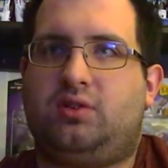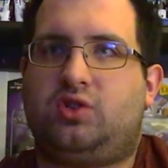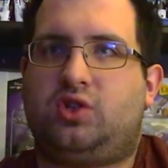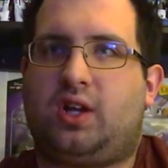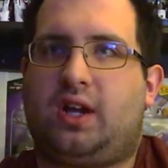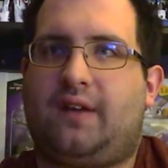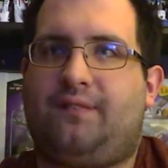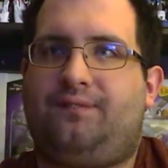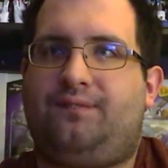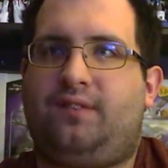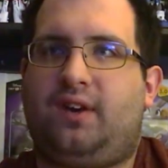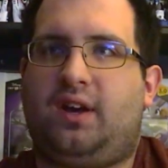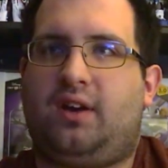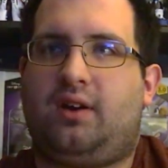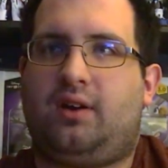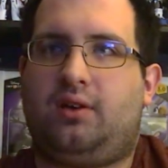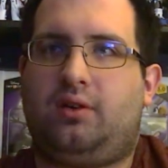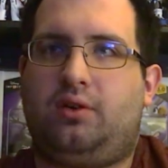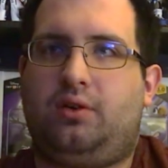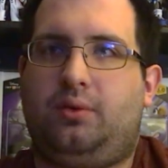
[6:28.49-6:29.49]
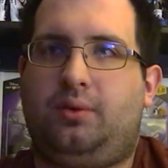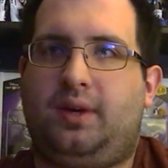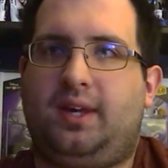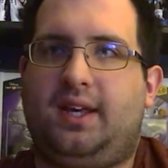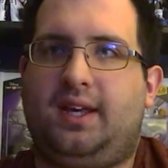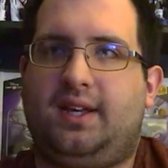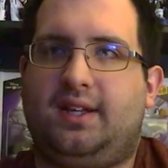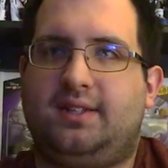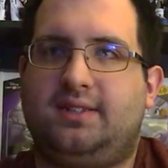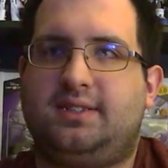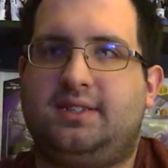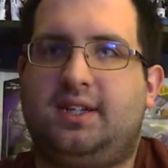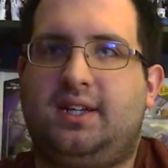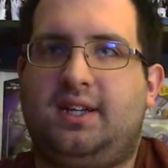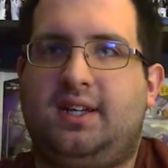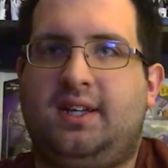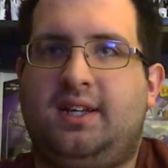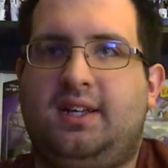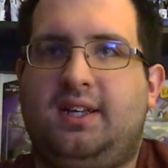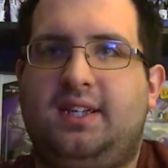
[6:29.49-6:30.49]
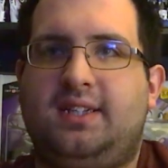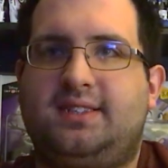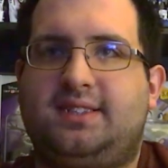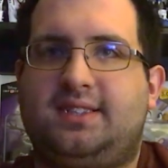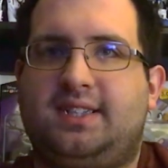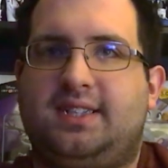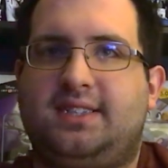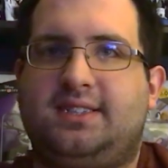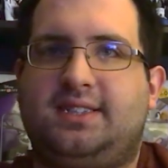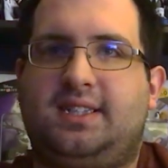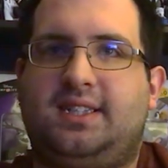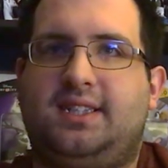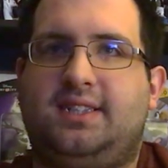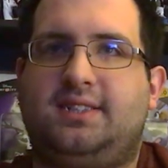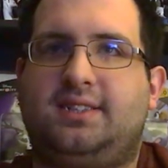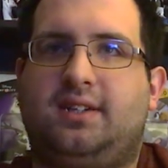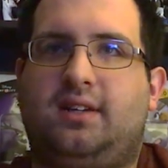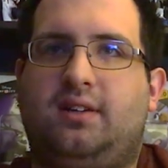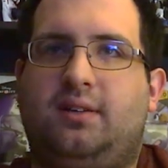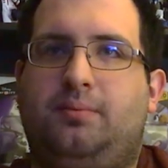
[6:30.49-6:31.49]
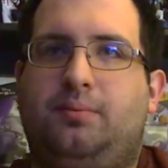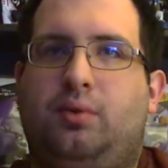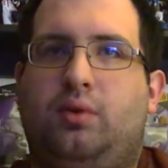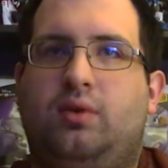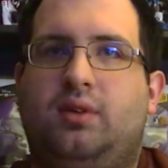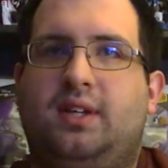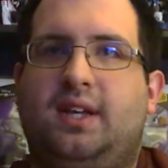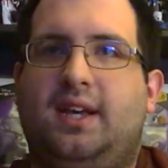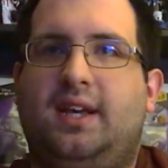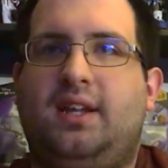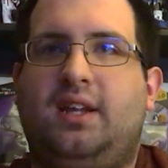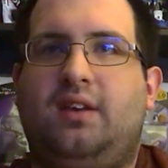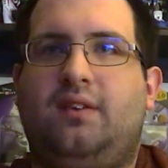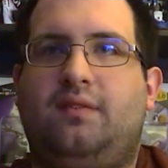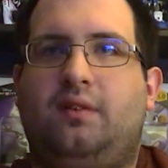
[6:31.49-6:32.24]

try to figure out who he is. He says he's not important to any of